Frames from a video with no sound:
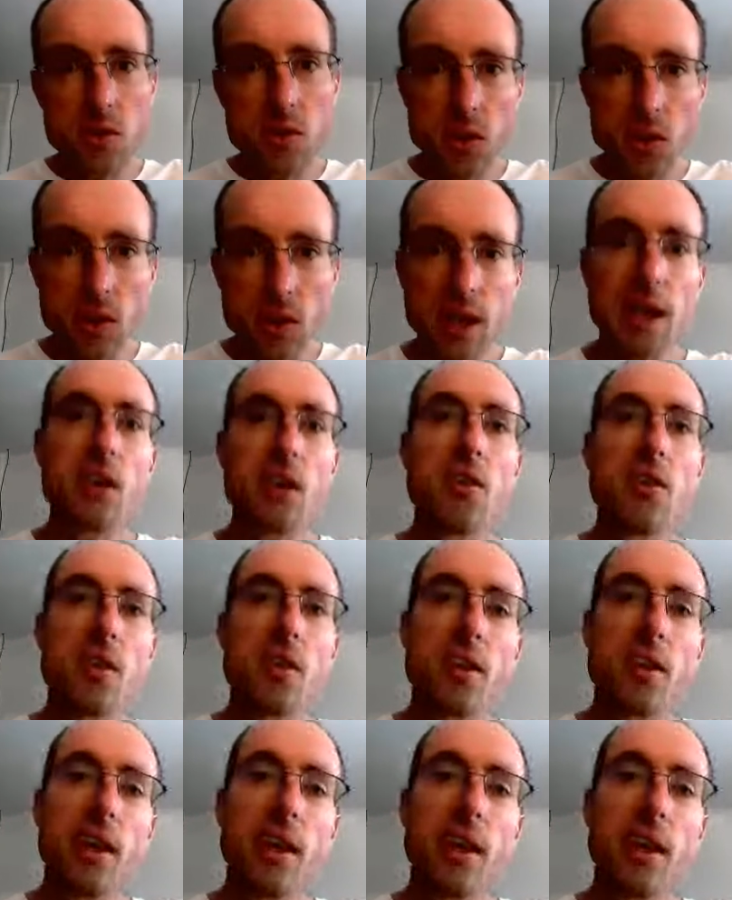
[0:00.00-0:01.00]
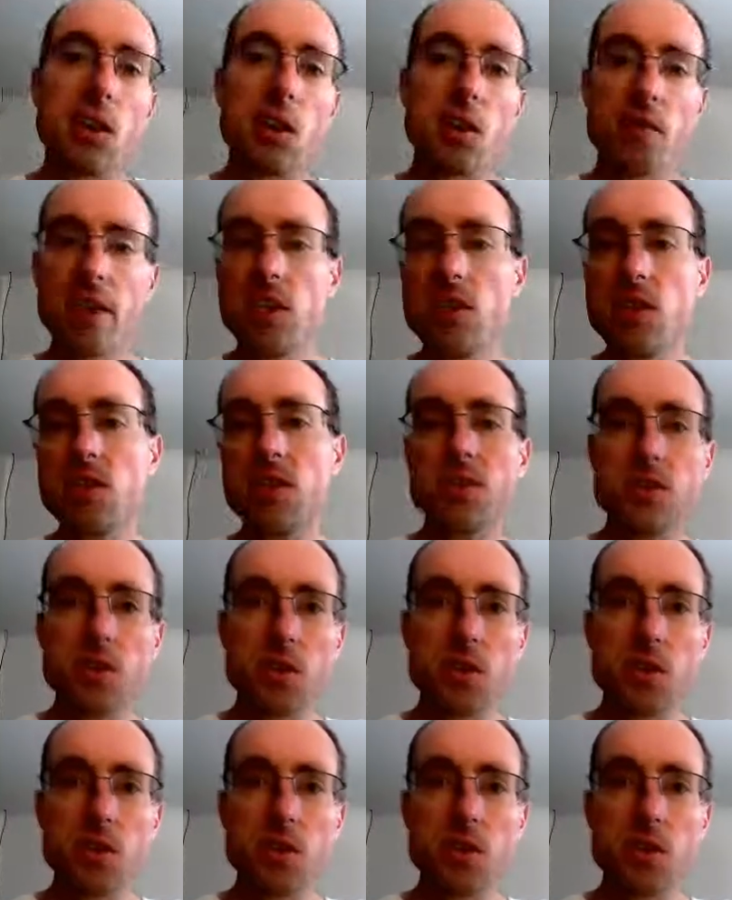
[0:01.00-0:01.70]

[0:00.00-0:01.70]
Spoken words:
you get out into the higher elevations,